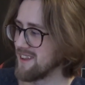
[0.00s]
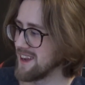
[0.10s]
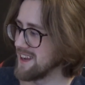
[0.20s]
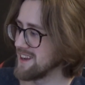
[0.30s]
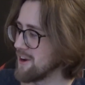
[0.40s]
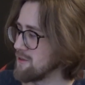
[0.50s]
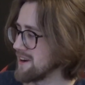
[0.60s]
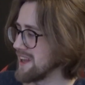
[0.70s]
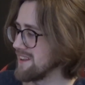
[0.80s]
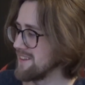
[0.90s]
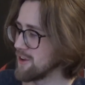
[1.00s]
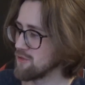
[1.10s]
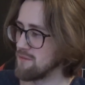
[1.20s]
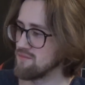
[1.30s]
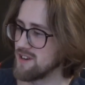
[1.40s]
Like, no one here
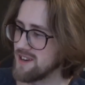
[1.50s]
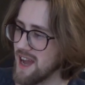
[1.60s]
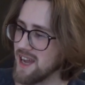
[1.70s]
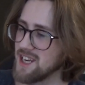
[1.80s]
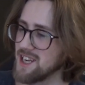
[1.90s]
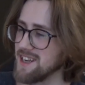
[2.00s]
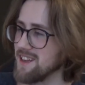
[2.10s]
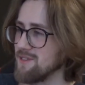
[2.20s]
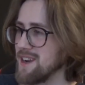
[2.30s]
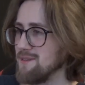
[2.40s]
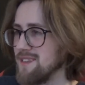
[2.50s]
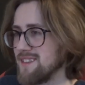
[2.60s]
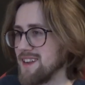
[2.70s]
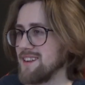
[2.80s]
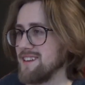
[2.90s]
knows what protection is when having
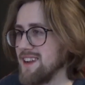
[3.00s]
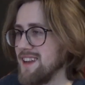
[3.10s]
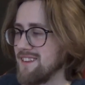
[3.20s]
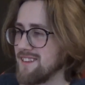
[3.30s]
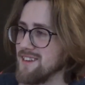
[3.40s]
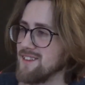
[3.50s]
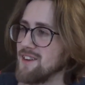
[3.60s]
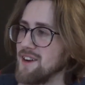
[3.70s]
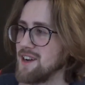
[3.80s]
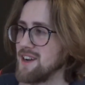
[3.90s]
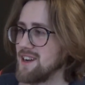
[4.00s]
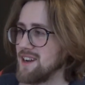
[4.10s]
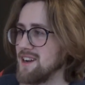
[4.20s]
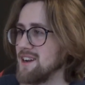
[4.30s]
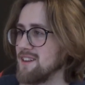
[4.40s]
sex. Jesus.
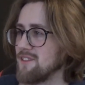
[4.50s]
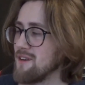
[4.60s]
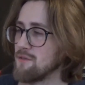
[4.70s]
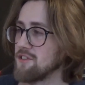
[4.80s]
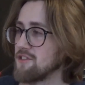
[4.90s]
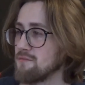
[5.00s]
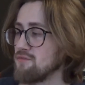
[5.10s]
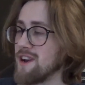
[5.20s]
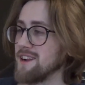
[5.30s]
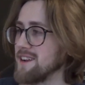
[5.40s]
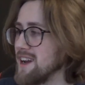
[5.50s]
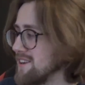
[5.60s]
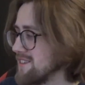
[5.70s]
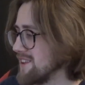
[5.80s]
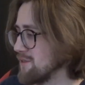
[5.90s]
So everyone's just pregnant
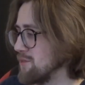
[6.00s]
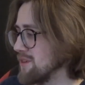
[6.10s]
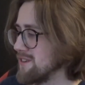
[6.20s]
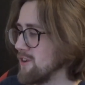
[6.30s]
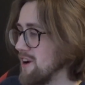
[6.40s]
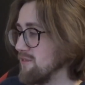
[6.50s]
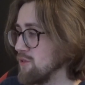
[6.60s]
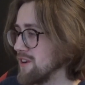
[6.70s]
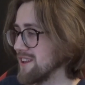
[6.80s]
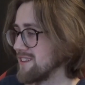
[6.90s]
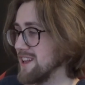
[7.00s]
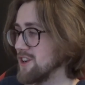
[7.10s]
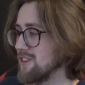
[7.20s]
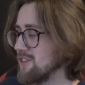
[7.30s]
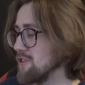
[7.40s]
now, so that's one. It's not everyone. It's
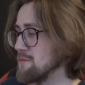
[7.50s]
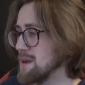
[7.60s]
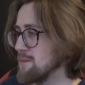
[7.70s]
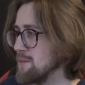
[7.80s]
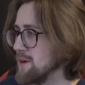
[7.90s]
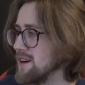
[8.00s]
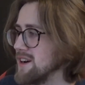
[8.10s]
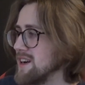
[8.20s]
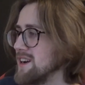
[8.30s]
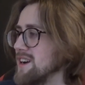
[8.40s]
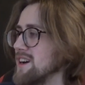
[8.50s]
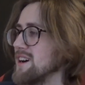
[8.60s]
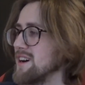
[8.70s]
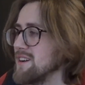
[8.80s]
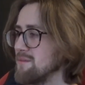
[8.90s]
literally two people, but
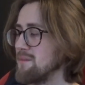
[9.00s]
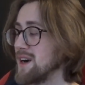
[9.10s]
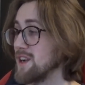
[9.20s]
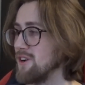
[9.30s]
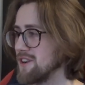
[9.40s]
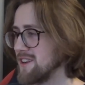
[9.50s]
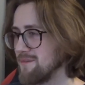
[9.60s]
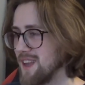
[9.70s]
my god.